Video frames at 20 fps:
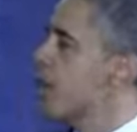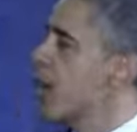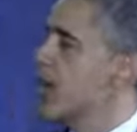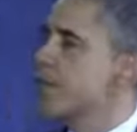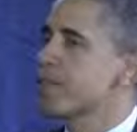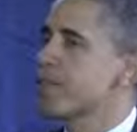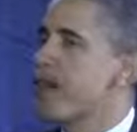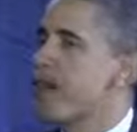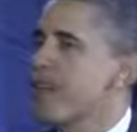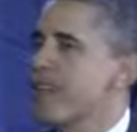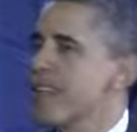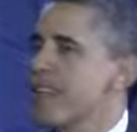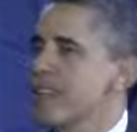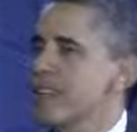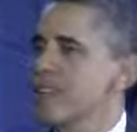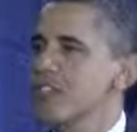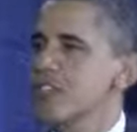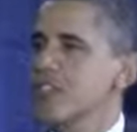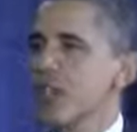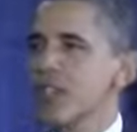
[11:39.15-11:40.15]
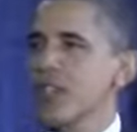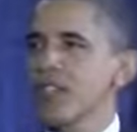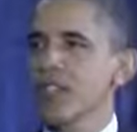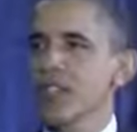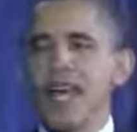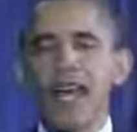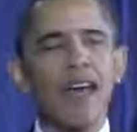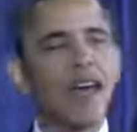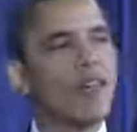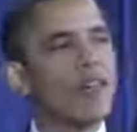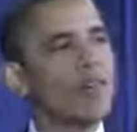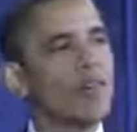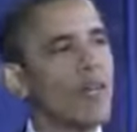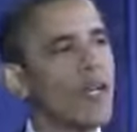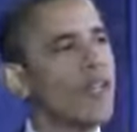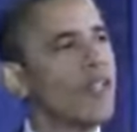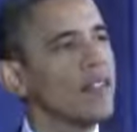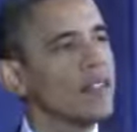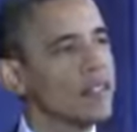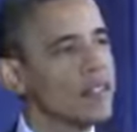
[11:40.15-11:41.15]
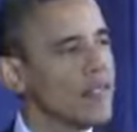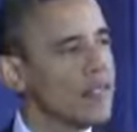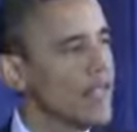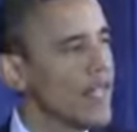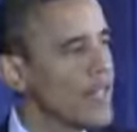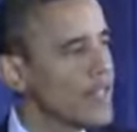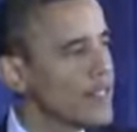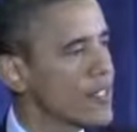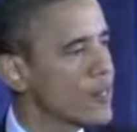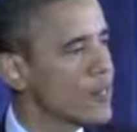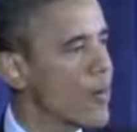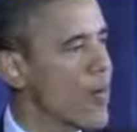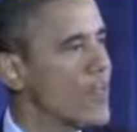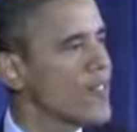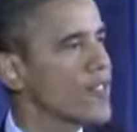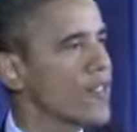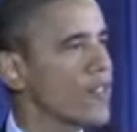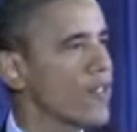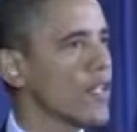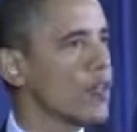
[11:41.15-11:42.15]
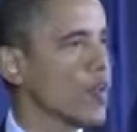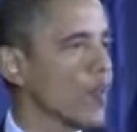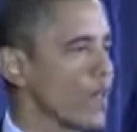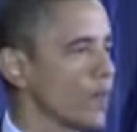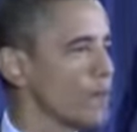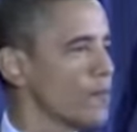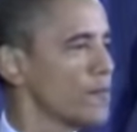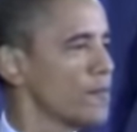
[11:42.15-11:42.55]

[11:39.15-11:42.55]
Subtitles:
prosperity doesn't trickle down, well, that's the price of liberty.